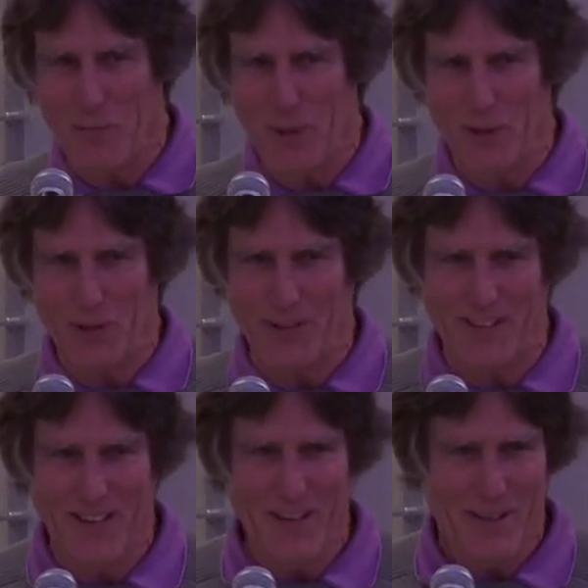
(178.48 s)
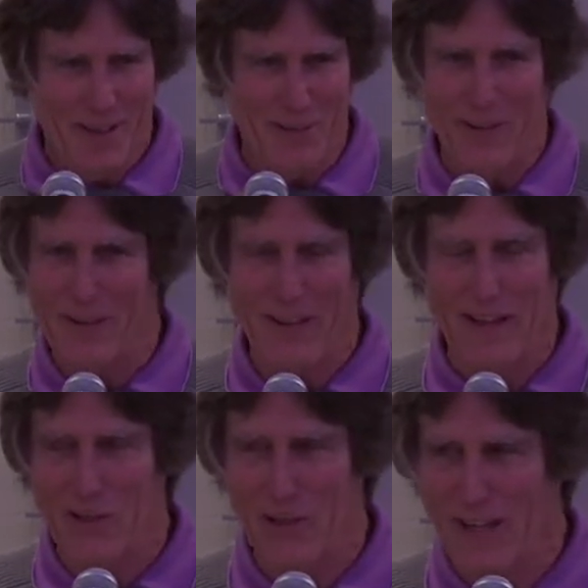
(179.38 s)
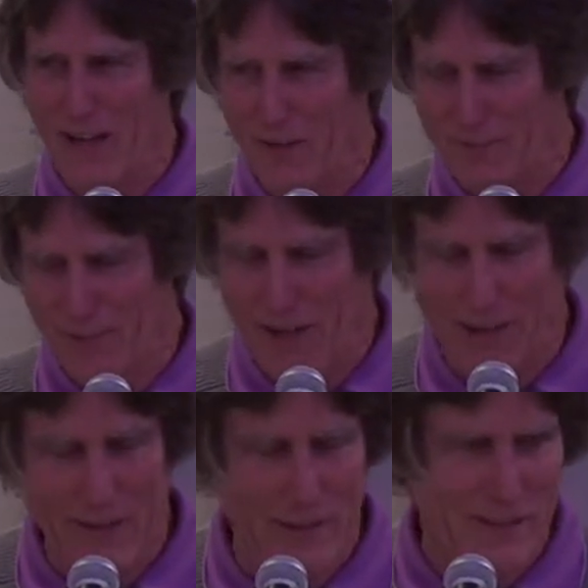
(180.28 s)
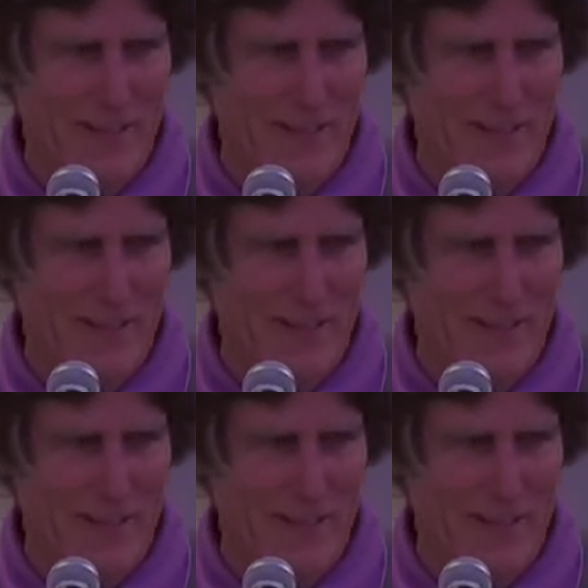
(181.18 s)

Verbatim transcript: uh, Bill and yeah, th that doesn't count. All right, that